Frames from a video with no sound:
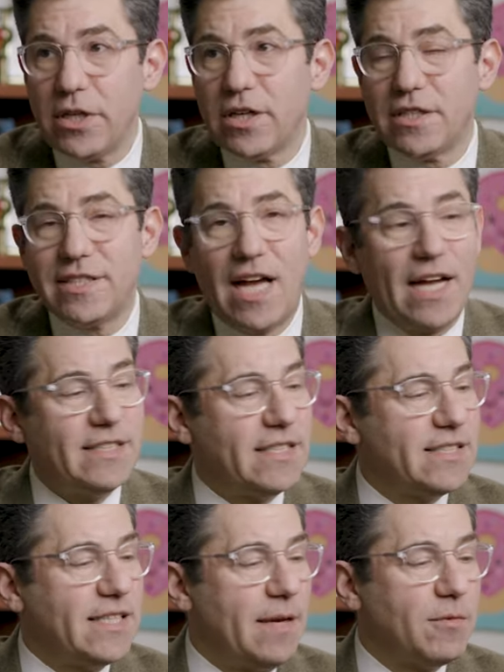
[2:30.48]
political
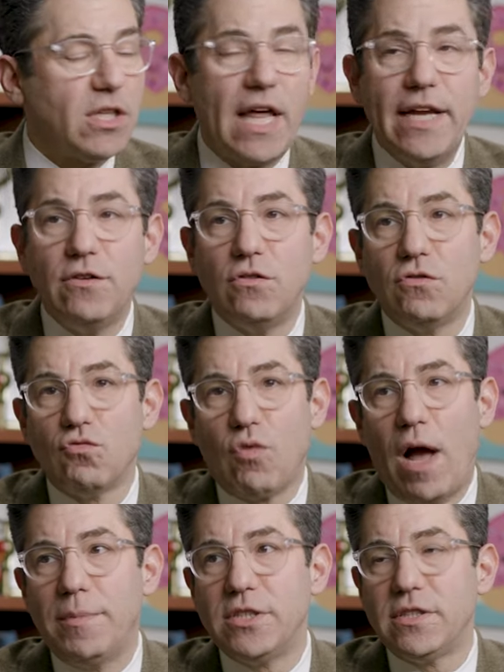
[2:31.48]
scientist named Glenn
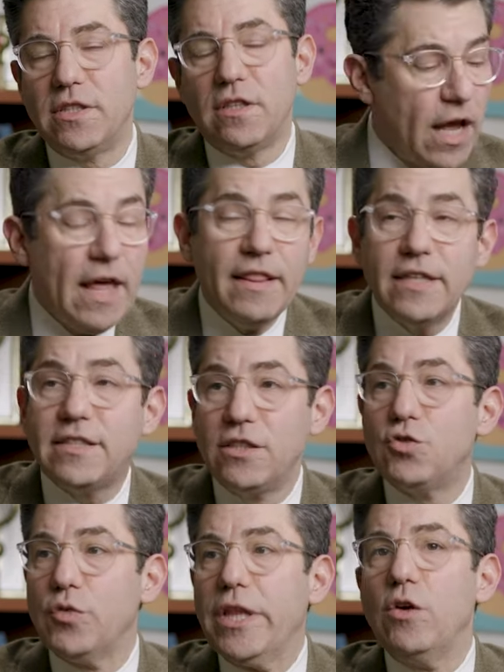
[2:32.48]
Robinson. This
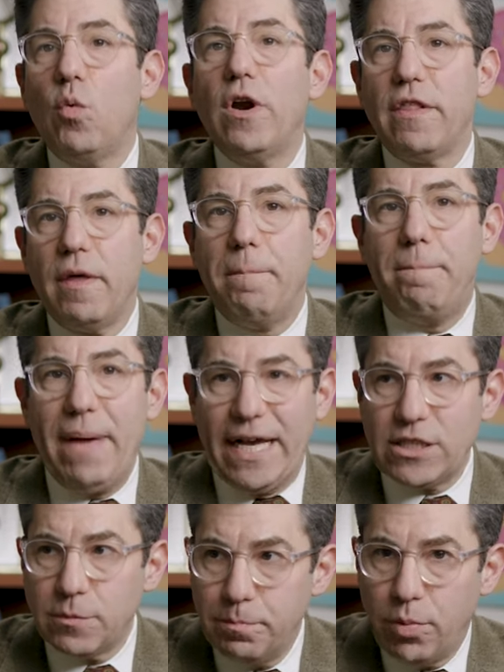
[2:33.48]
is really one of the
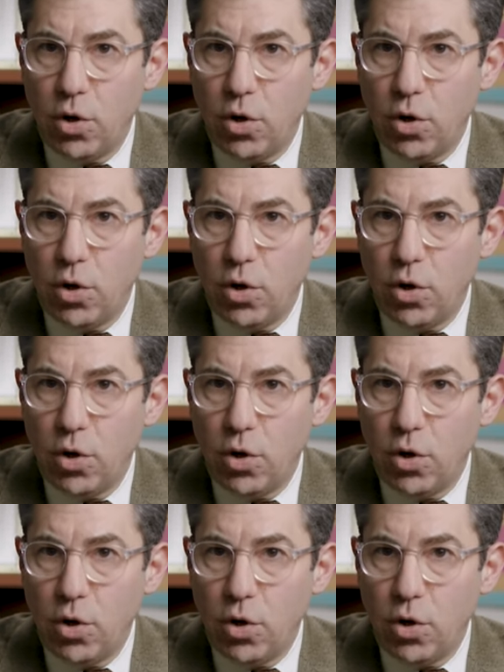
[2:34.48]
best